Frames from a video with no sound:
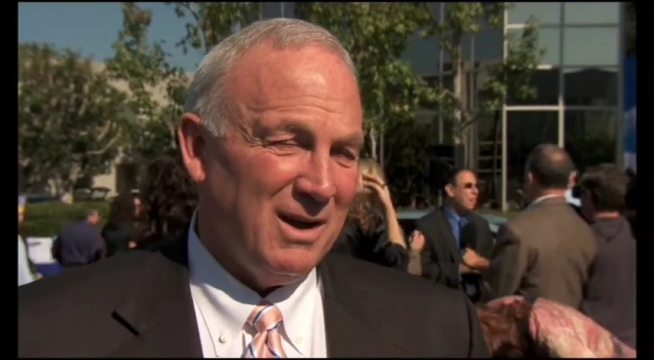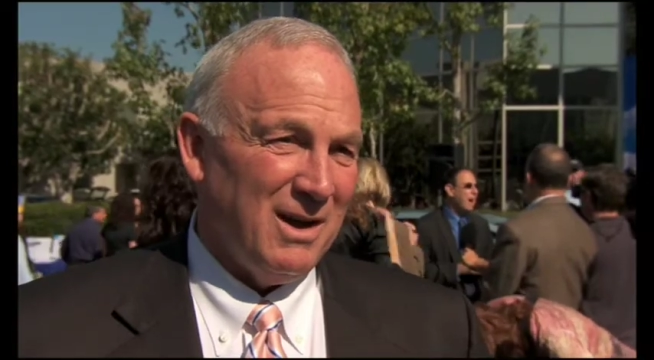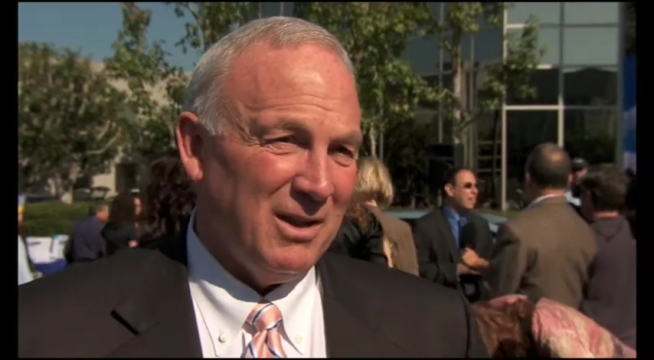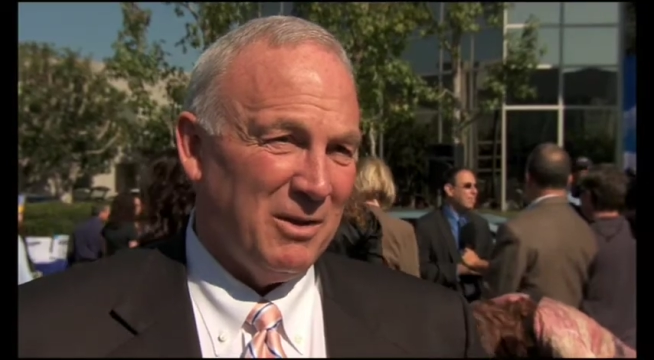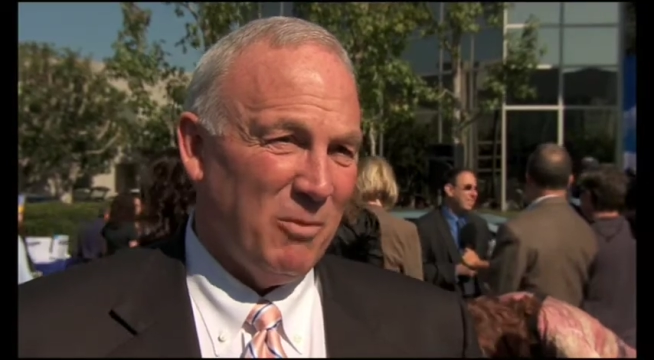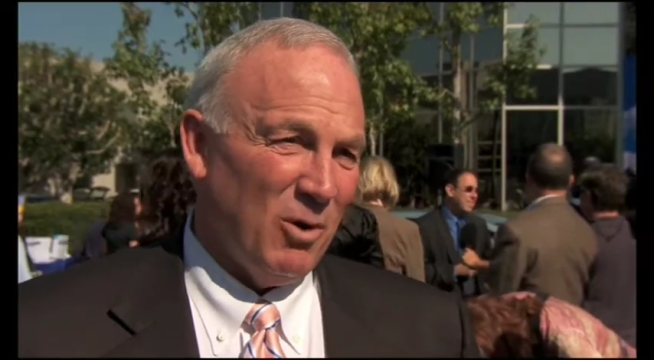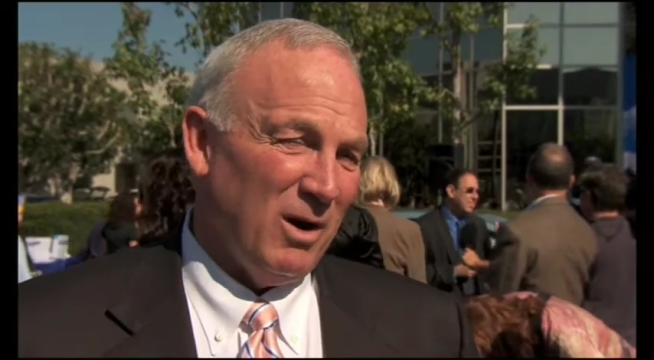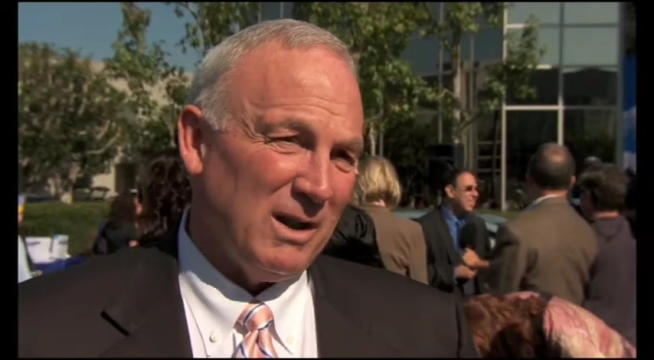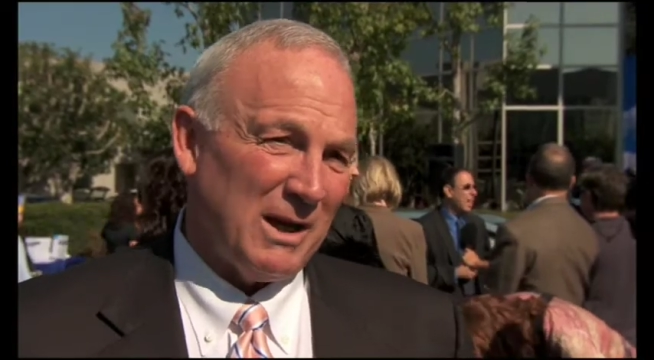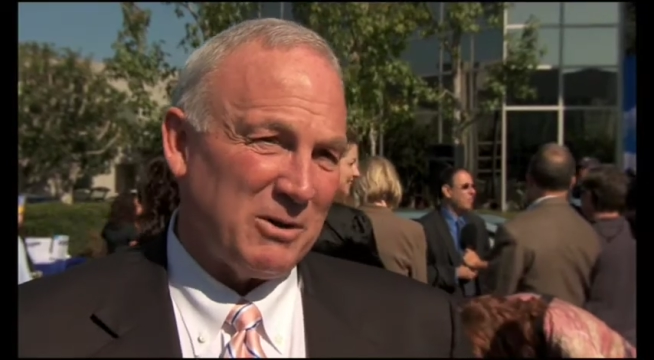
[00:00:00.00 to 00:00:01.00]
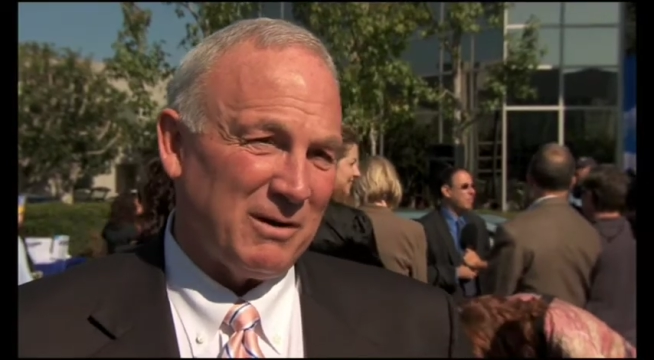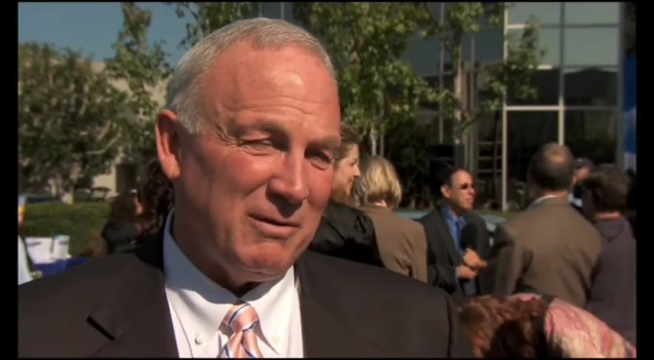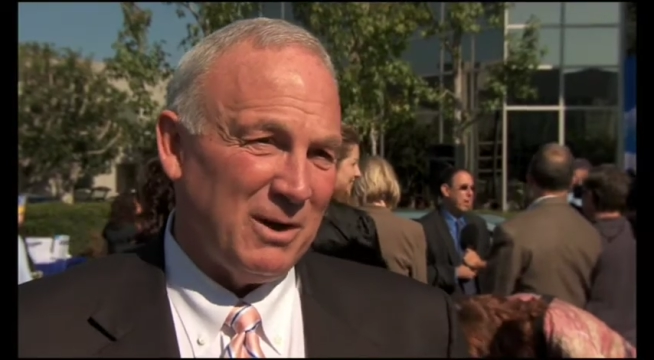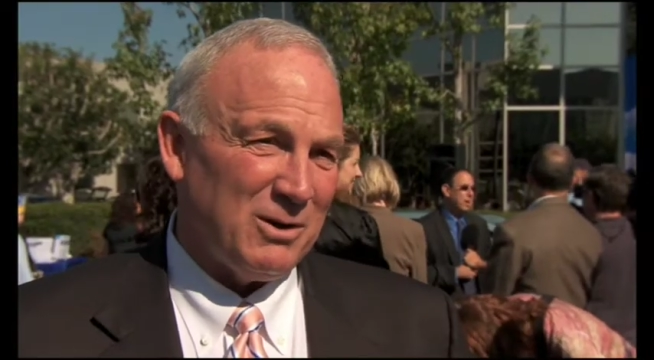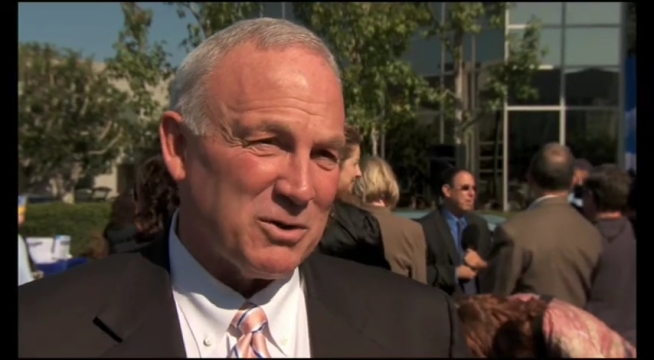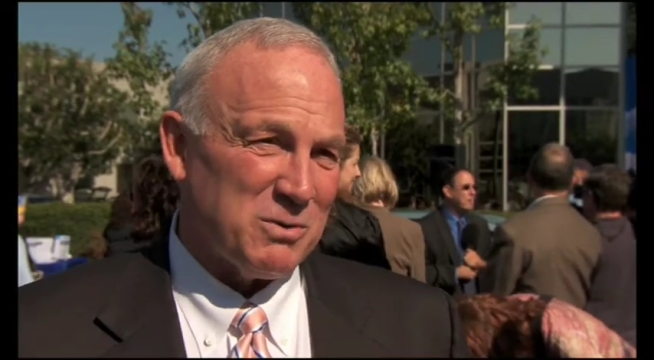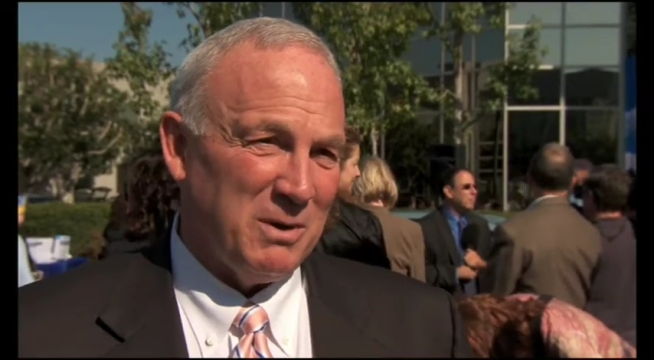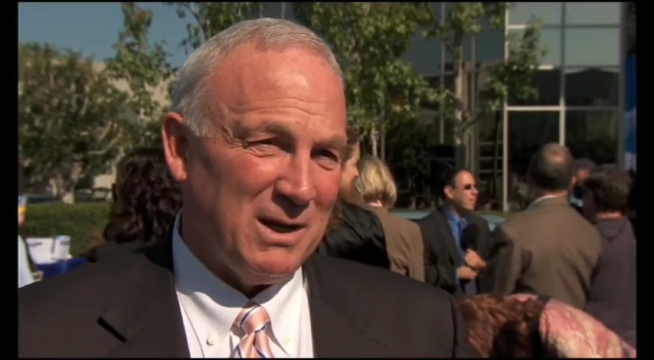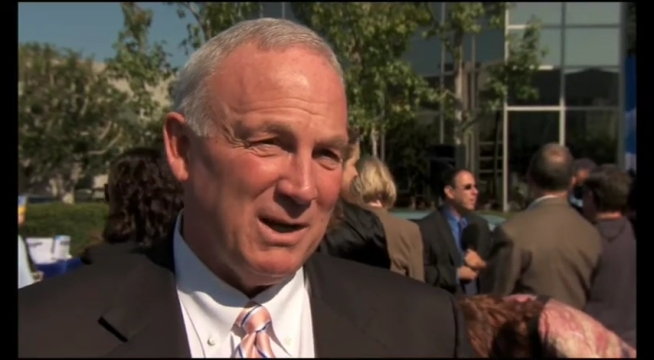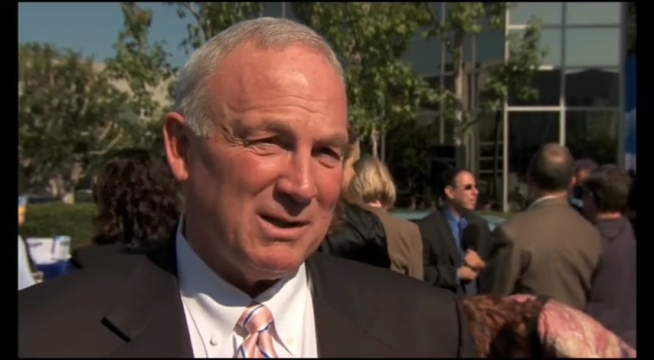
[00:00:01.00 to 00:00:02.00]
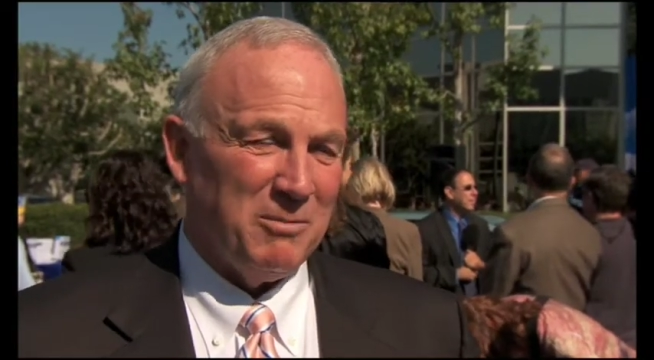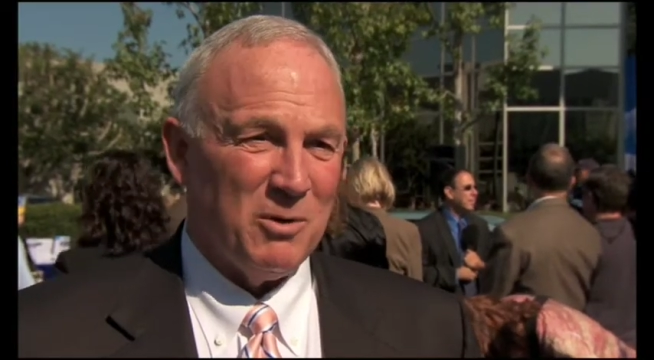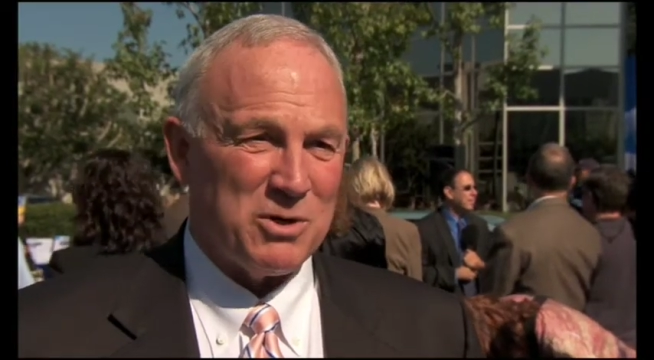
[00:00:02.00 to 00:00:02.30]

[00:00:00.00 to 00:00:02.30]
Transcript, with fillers: Uh, the more electric vehicles we get, the more